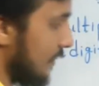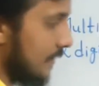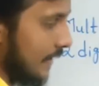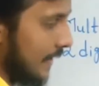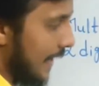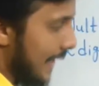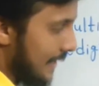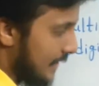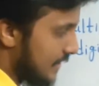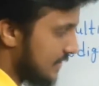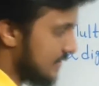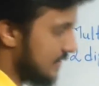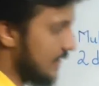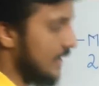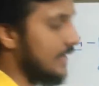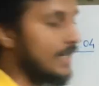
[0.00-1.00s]
the carry is
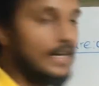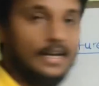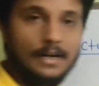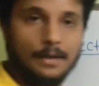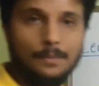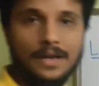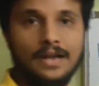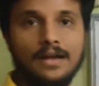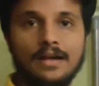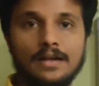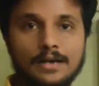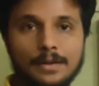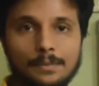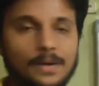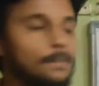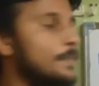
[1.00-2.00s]
13.
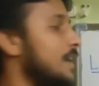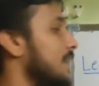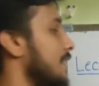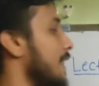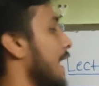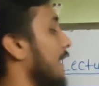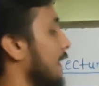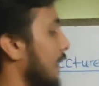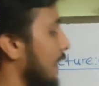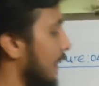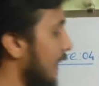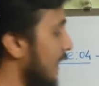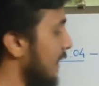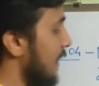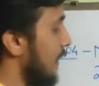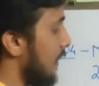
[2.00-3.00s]
Remember that.
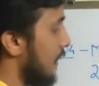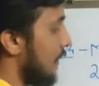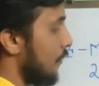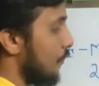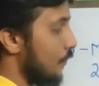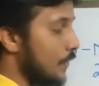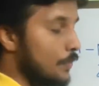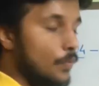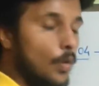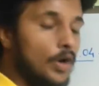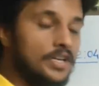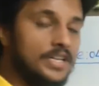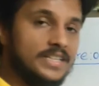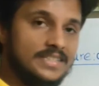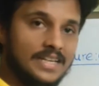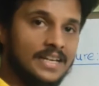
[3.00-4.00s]
Again,
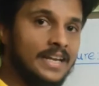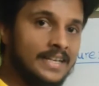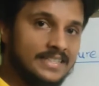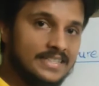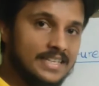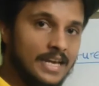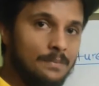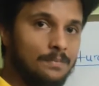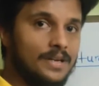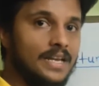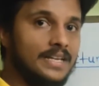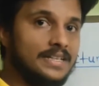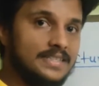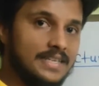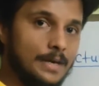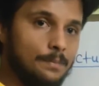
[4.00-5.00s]
what is the next step?
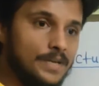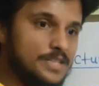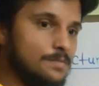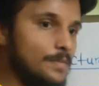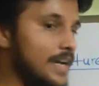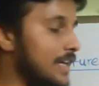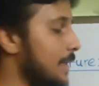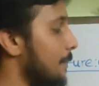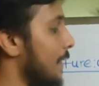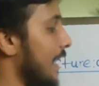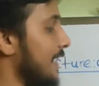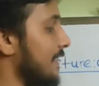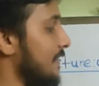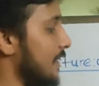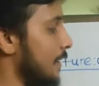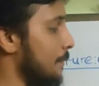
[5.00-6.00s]
Next step is
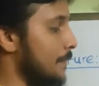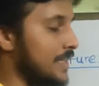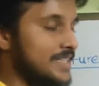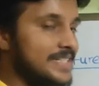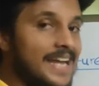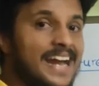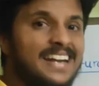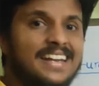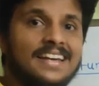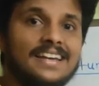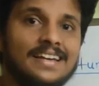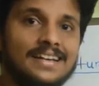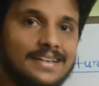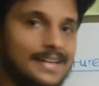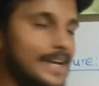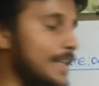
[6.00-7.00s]
multiplying the numbers at
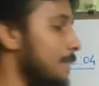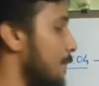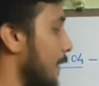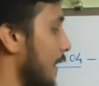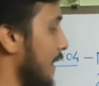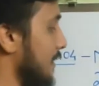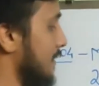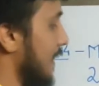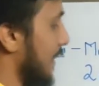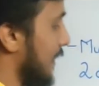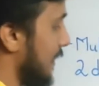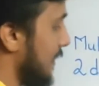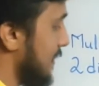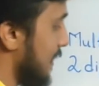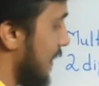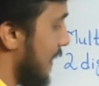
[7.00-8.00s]
10th place. That
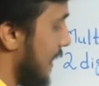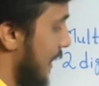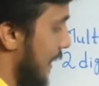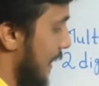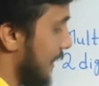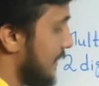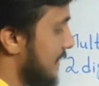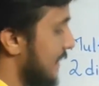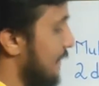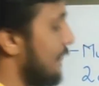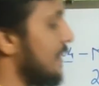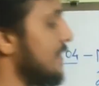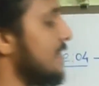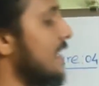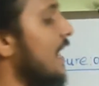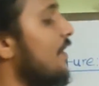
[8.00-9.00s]
is 8
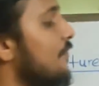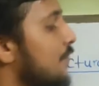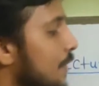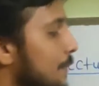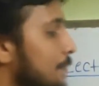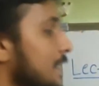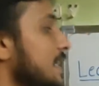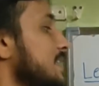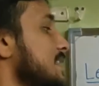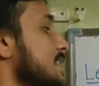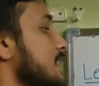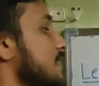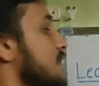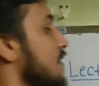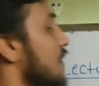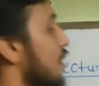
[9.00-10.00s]
7s are
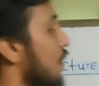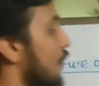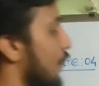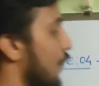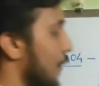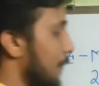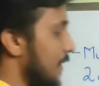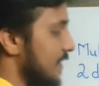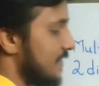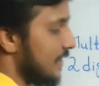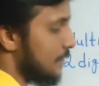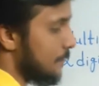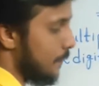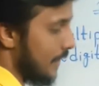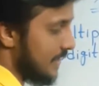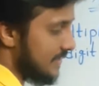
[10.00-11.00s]
56.
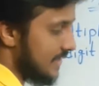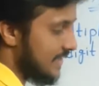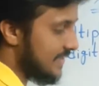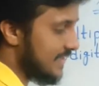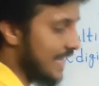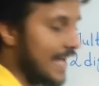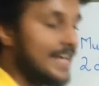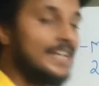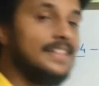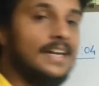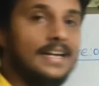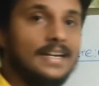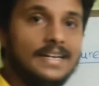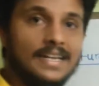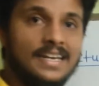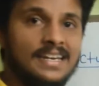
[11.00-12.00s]
56 plus this carry
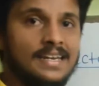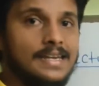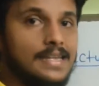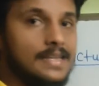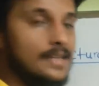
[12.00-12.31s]
13